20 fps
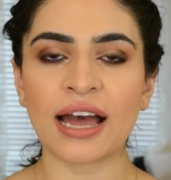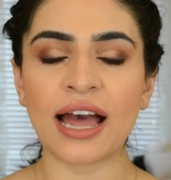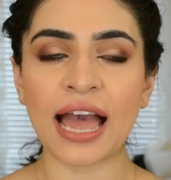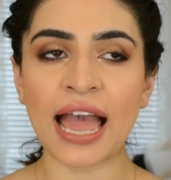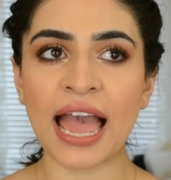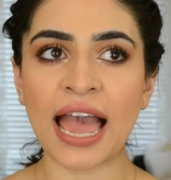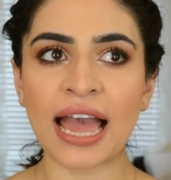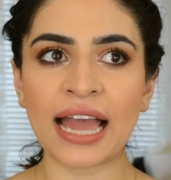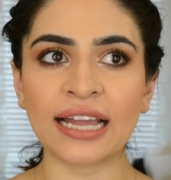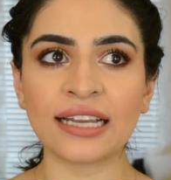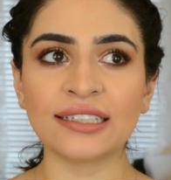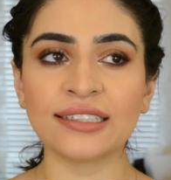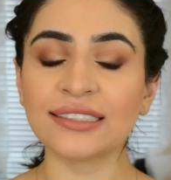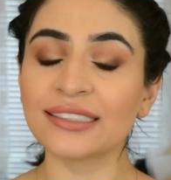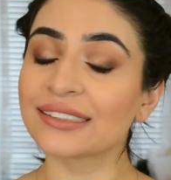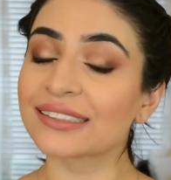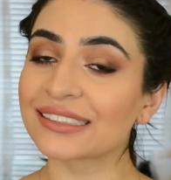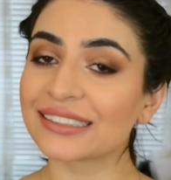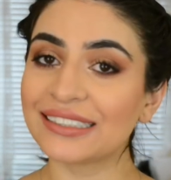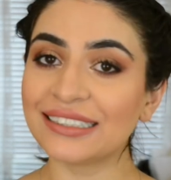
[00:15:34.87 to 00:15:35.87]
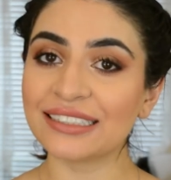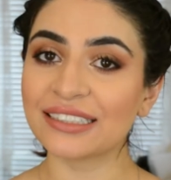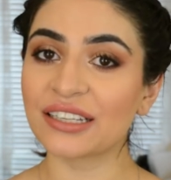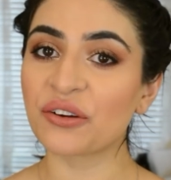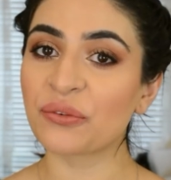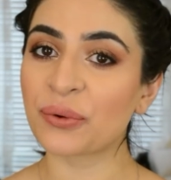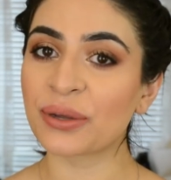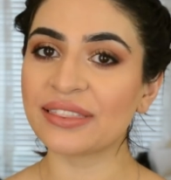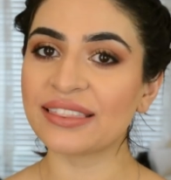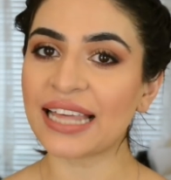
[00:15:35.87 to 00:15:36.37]
And
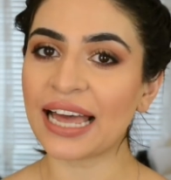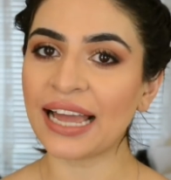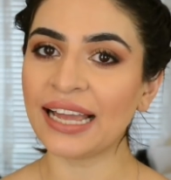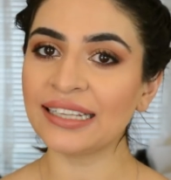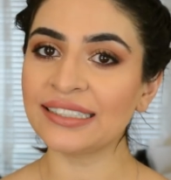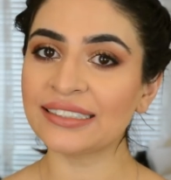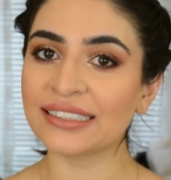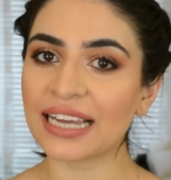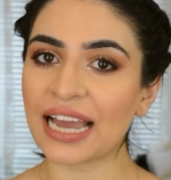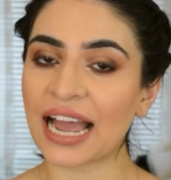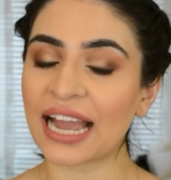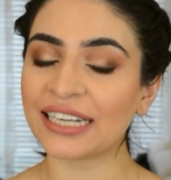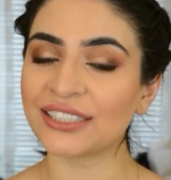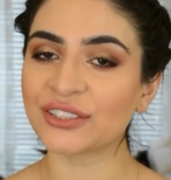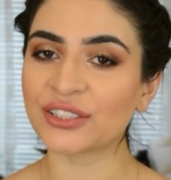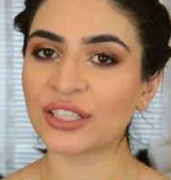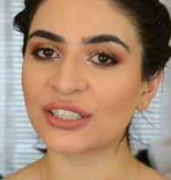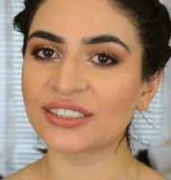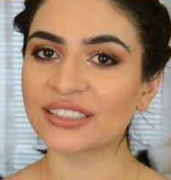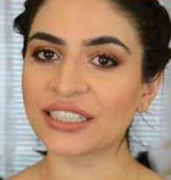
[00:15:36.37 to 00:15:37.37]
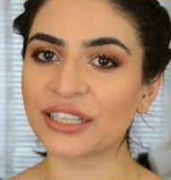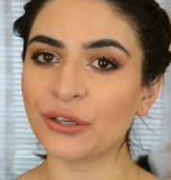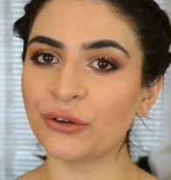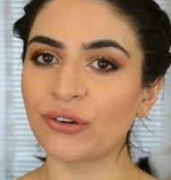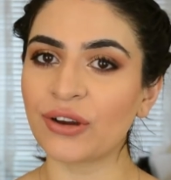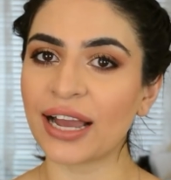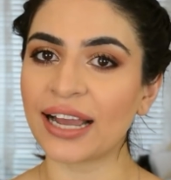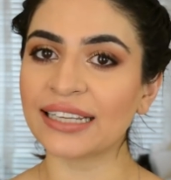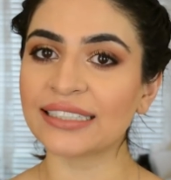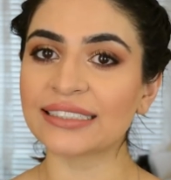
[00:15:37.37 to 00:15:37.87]
with that, I shall see you
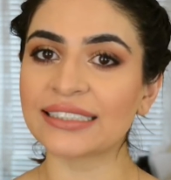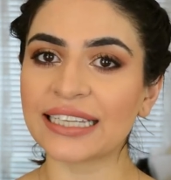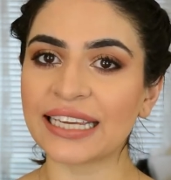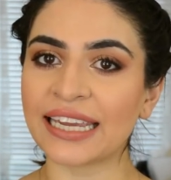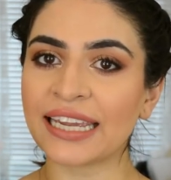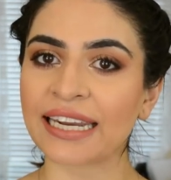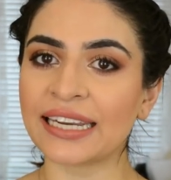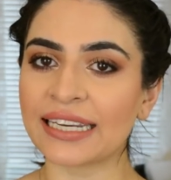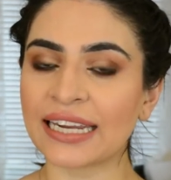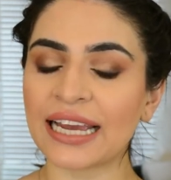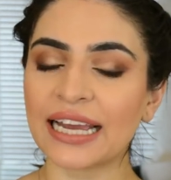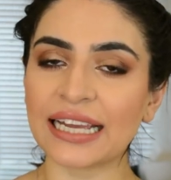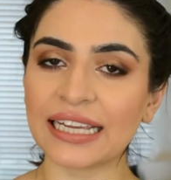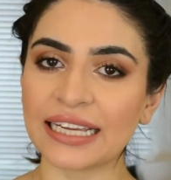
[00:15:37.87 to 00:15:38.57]
guys in